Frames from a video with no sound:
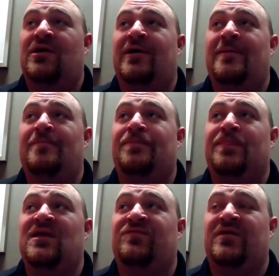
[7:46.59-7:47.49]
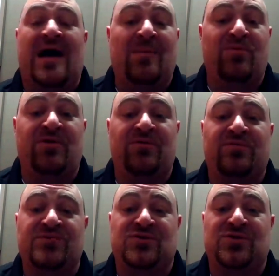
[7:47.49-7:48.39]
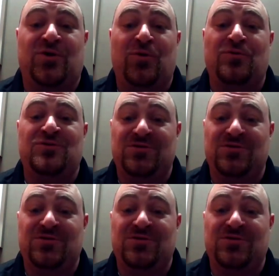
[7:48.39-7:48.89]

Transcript: If an operator throws a code,